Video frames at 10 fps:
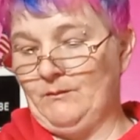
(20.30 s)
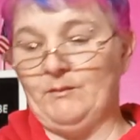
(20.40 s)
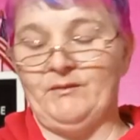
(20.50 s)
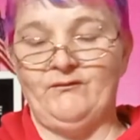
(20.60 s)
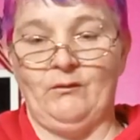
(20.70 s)

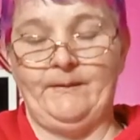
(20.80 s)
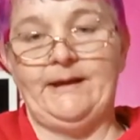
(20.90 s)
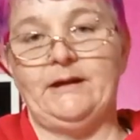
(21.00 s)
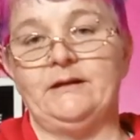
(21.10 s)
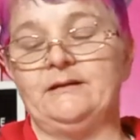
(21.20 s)
But before
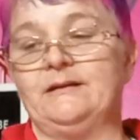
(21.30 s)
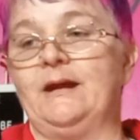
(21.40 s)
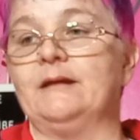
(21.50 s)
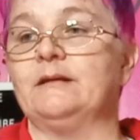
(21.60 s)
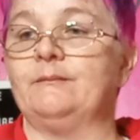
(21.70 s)
we get into
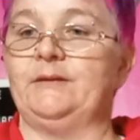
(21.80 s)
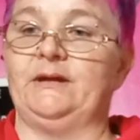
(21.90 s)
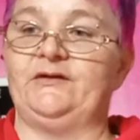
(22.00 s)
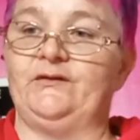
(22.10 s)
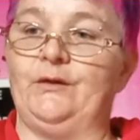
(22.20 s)
that, let me
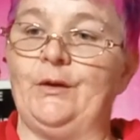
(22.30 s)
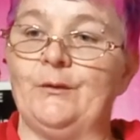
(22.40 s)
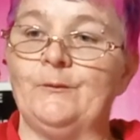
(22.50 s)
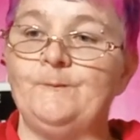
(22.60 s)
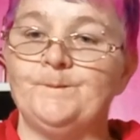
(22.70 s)
let you
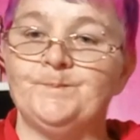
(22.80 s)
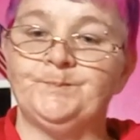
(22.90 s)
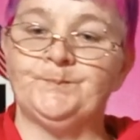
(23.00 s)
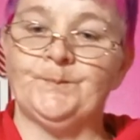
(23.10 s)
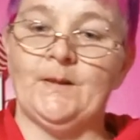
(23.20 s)
know
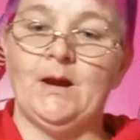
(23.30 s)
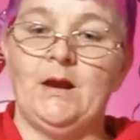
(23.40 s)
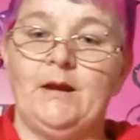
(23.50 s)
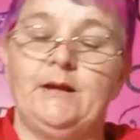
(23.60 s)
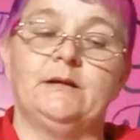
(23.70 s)

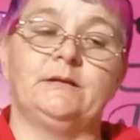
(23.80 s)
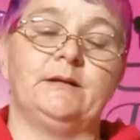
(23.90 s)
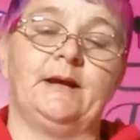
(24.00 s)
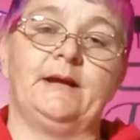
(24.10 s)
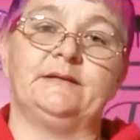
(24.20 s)

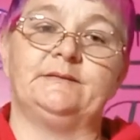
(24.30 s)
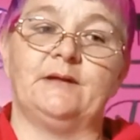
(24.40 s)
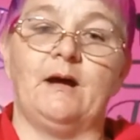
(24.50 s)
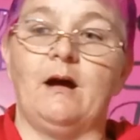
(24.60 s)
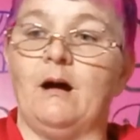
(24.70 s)

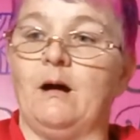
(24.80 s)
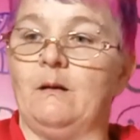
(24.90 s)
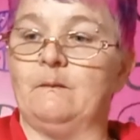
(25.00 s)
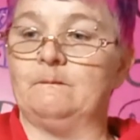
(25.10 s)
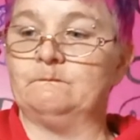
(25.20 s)
that uh,
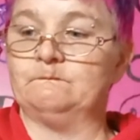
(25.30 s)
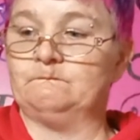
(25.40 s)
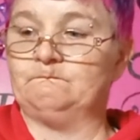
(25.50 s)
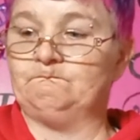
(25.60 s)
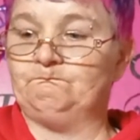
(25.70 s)
um,
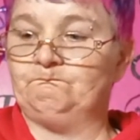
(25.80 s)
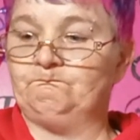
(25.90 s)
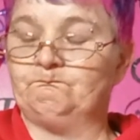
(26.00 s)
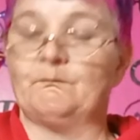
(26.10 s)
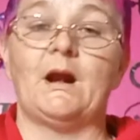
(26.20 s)

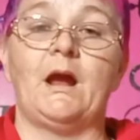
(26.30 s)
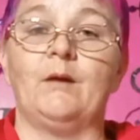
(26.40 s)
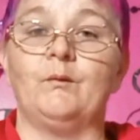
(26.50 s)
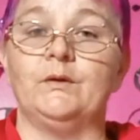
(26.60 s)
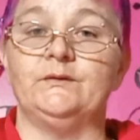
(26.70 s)

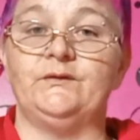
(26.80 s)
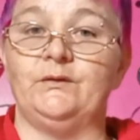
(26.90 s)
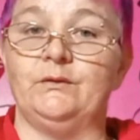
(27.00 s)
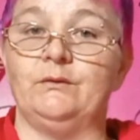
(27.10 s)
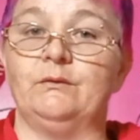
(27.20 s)
I will
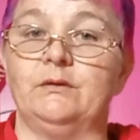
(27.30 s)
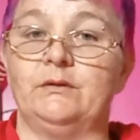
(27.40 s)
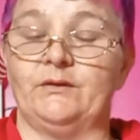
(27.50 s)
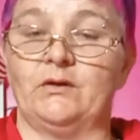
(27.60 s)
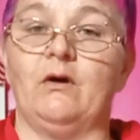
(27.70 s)
do
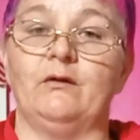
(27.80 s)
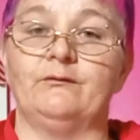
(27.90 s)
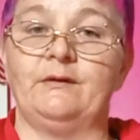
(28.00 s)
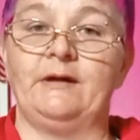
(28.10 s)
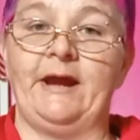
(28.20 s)
the
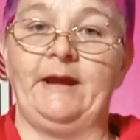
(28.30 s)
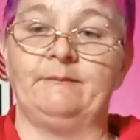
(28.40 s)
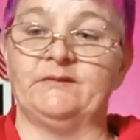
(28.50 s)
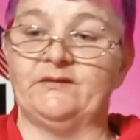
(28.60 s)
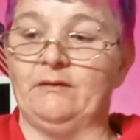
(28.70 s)
cauldron
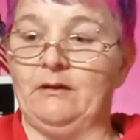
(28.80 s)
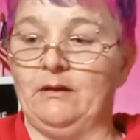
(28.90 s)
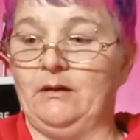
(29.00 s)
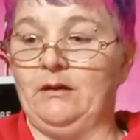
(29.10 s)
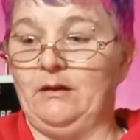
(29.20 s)
names
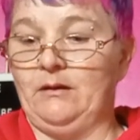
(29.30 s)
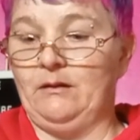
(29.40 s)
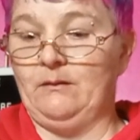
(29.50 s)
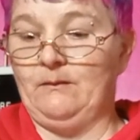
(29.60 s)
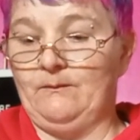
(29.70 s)

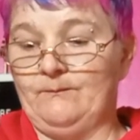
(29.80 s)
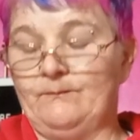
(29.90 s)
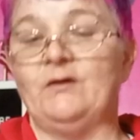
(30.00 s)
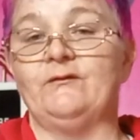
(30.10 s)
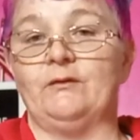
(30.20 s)

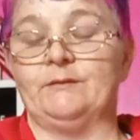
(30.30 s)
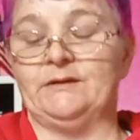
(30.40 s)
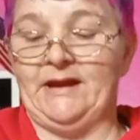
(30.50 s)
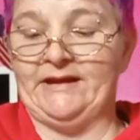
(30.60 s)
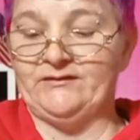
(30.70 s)
from
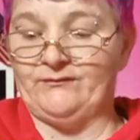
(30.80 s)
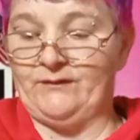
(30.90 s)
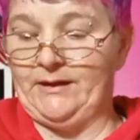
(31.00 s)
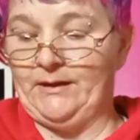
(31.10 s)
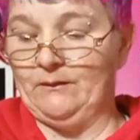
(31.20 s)
the last
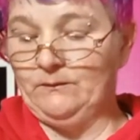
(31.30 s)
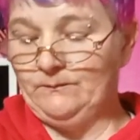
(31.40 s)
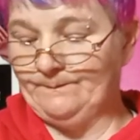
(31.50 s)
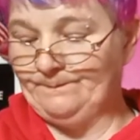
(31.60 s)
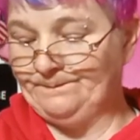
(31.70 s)

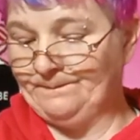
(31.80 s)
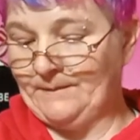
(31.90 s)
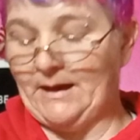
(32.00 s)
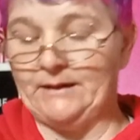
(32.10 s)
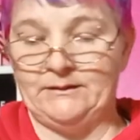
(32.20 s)
video
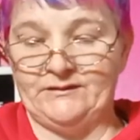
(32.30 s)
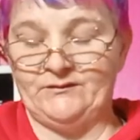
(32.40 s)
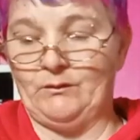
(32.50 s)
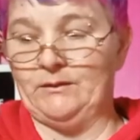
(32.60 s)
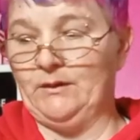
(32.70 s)
and
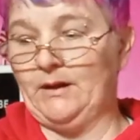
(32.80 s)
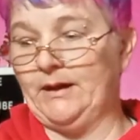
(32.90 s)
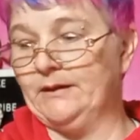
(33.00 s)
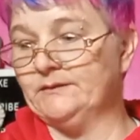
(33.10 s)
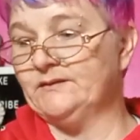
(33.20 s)
this one,
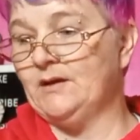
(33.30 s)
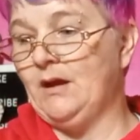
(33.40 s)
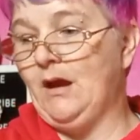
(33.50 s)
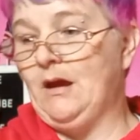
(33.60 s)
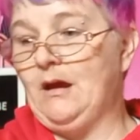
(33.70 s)
I guess,
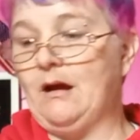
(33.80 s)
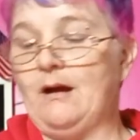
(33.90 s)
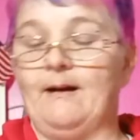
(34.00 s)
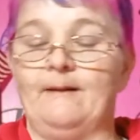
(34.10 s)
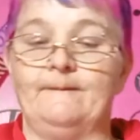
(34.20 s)

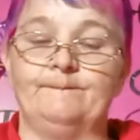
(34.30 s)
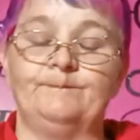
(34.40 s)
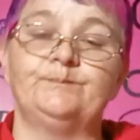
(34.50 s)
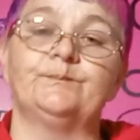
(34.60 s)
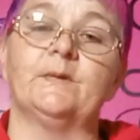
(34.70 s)

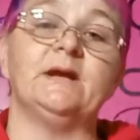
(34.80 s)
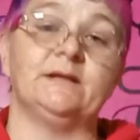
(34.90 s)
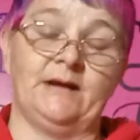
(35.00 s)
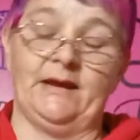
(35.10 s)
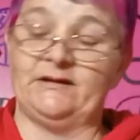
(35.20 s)
um,
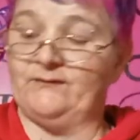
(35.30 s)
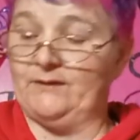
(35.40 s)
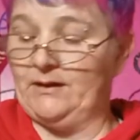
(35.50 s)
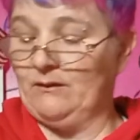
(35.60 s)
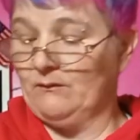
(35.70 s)
in the next
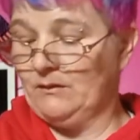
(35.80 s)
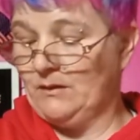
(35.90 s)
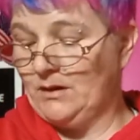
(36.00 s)
video.